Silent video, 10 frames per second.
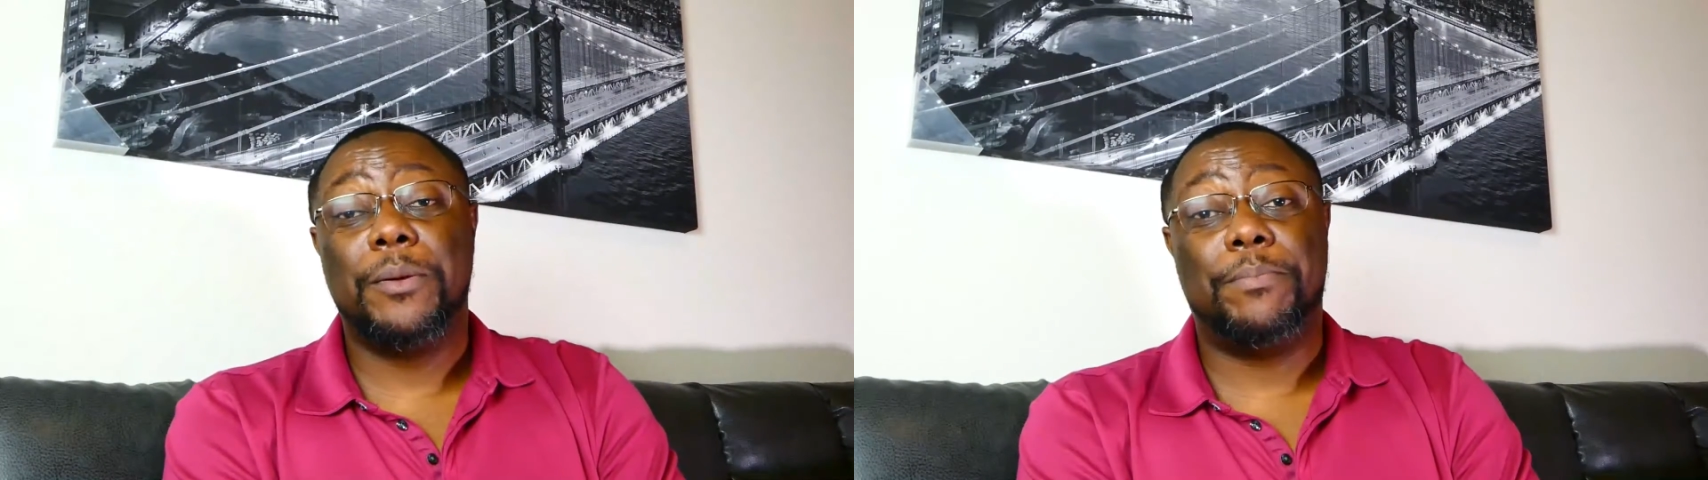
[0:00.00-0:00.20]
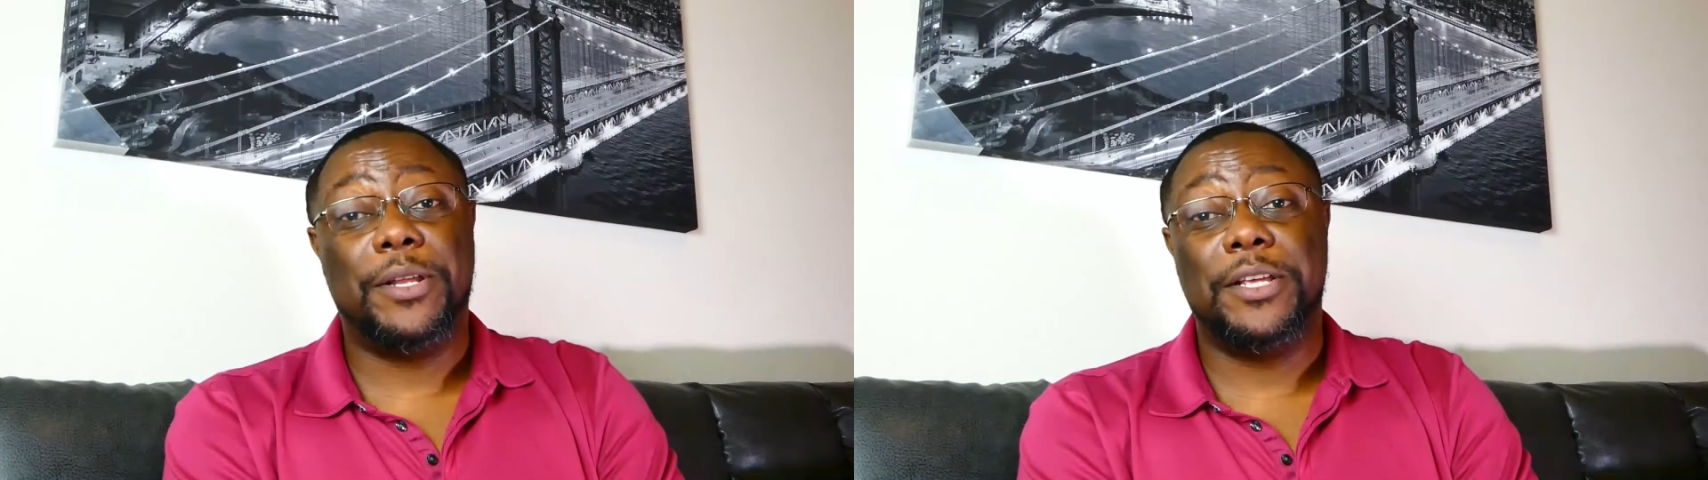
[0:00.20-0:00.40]

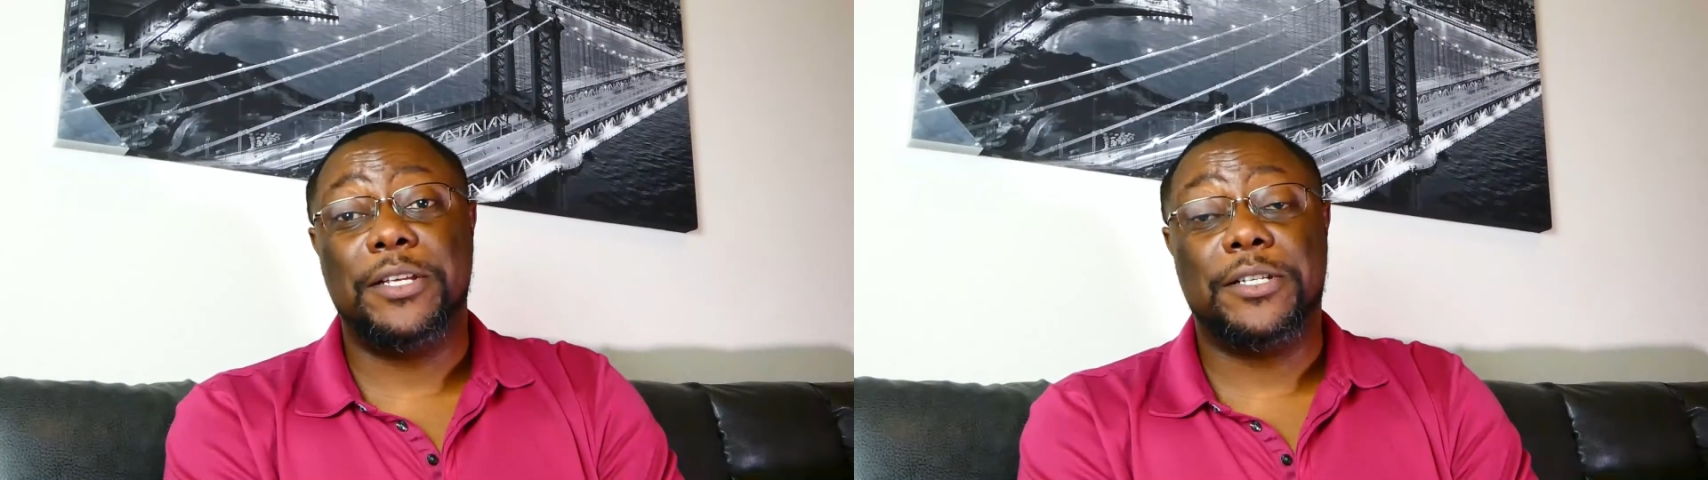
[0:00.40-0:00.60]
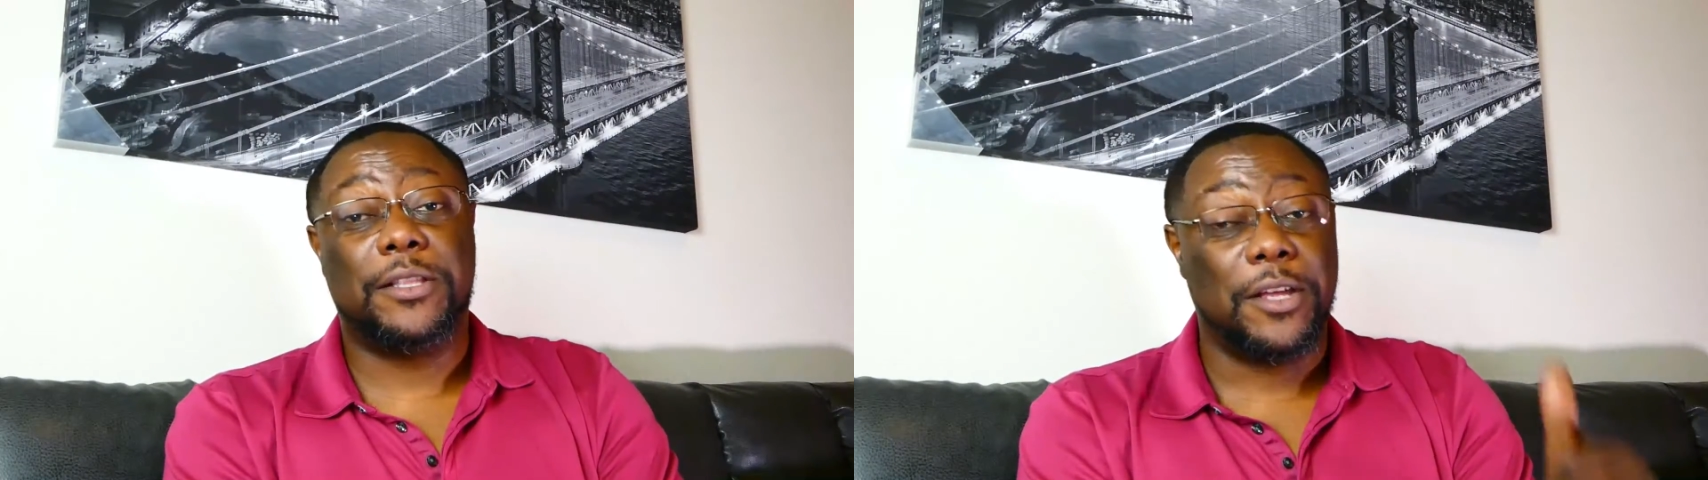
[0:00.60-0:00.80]

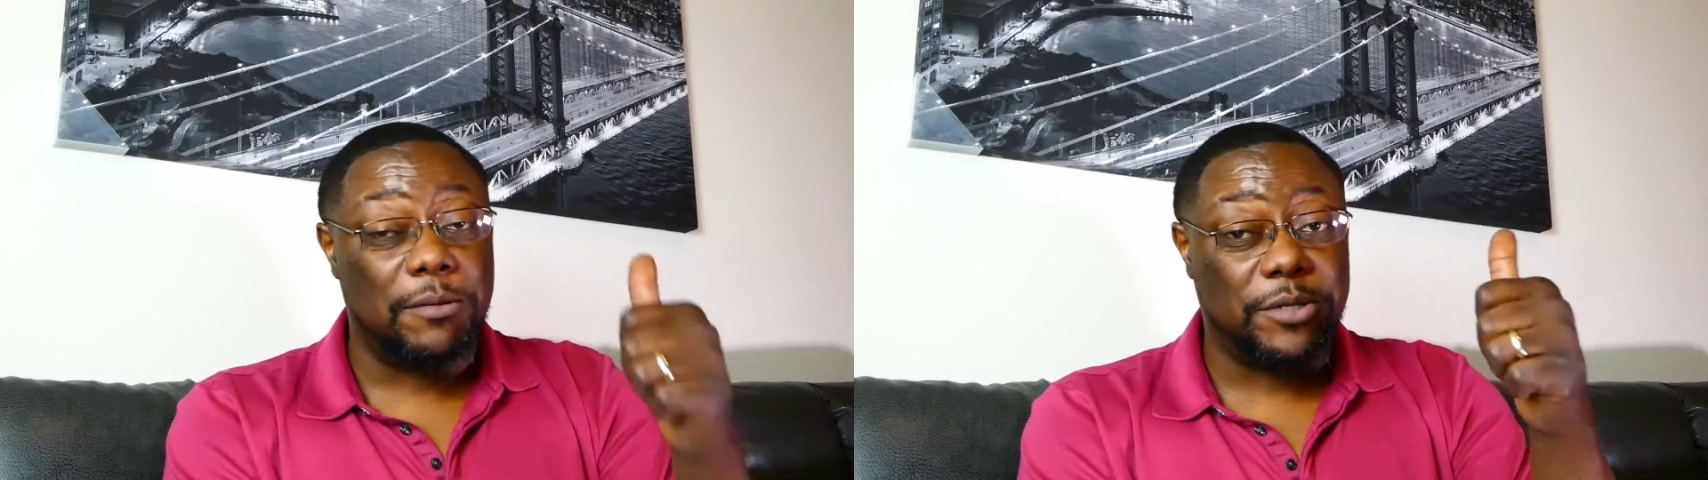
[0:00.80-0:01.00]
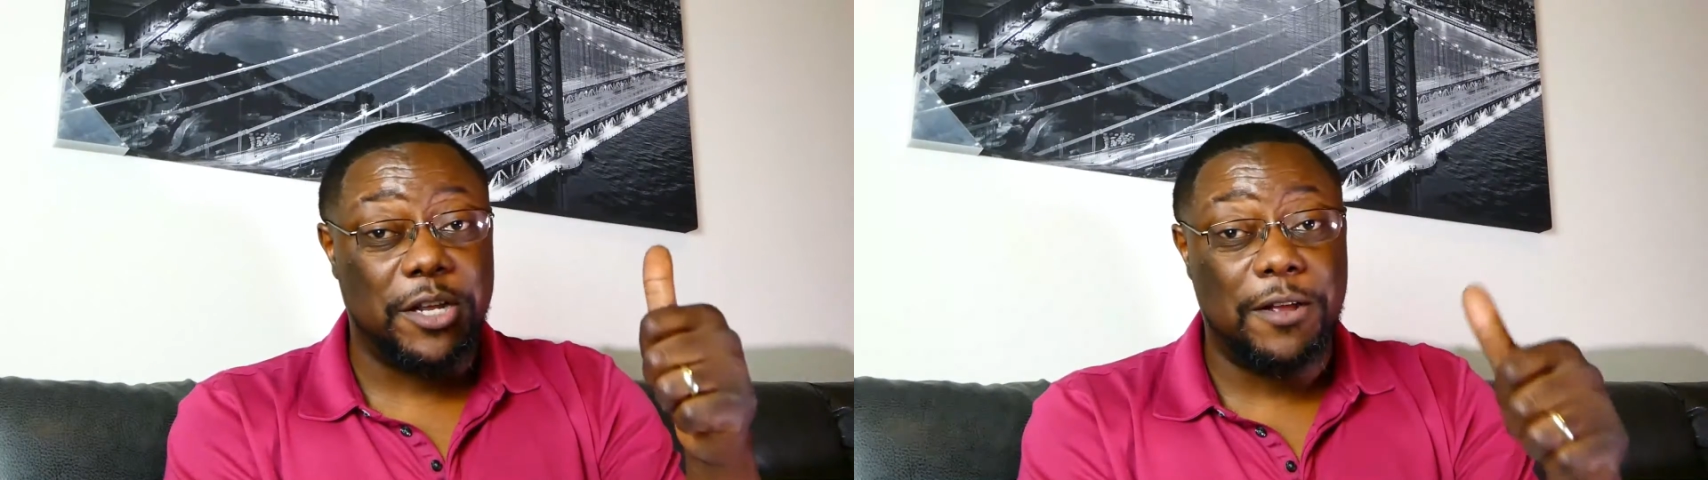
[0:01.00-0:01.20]
please
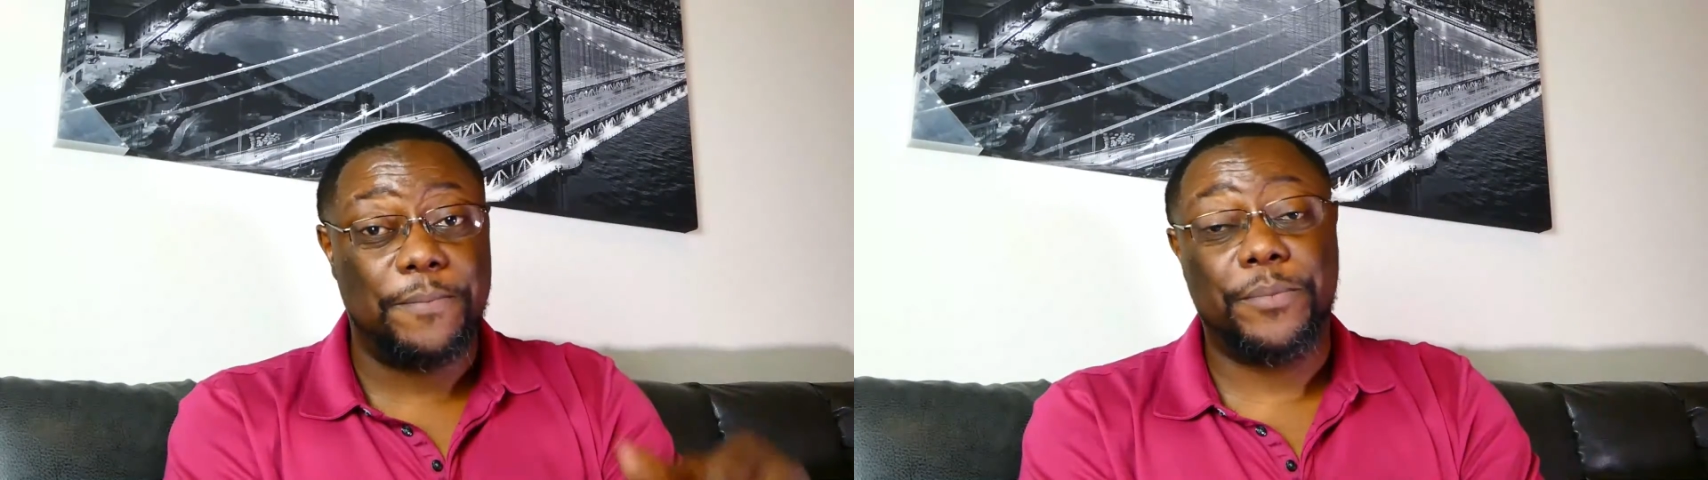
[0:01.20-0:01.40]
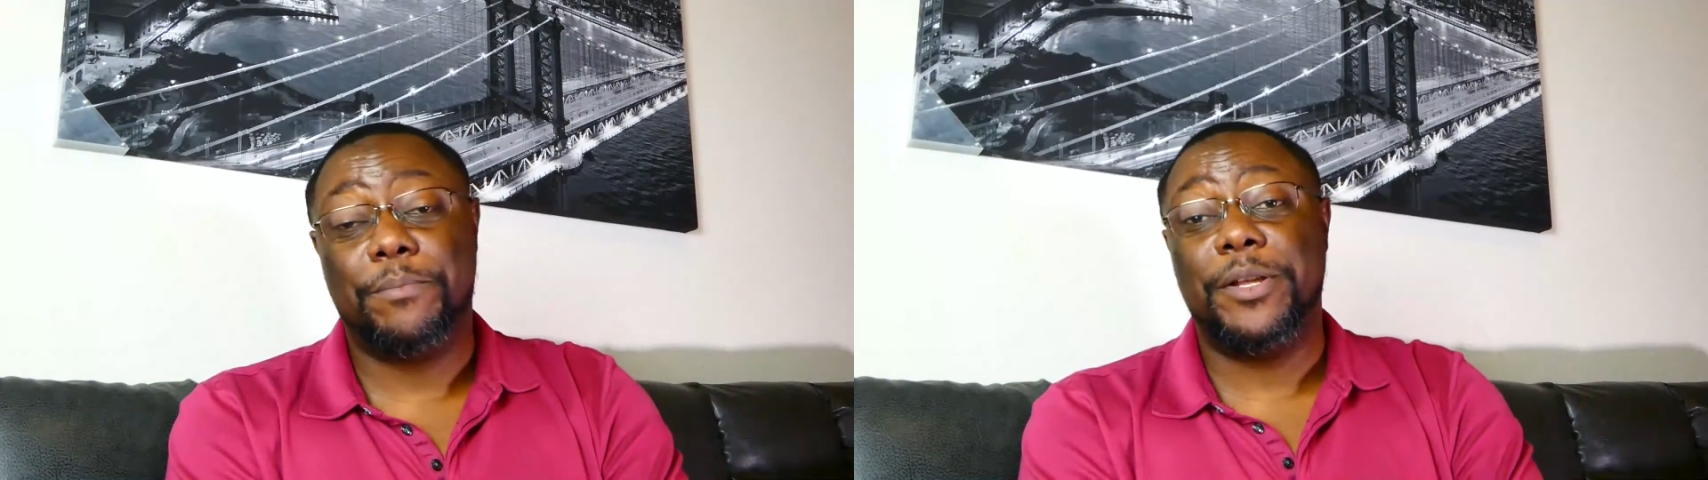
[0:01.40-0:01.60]
thumbs up,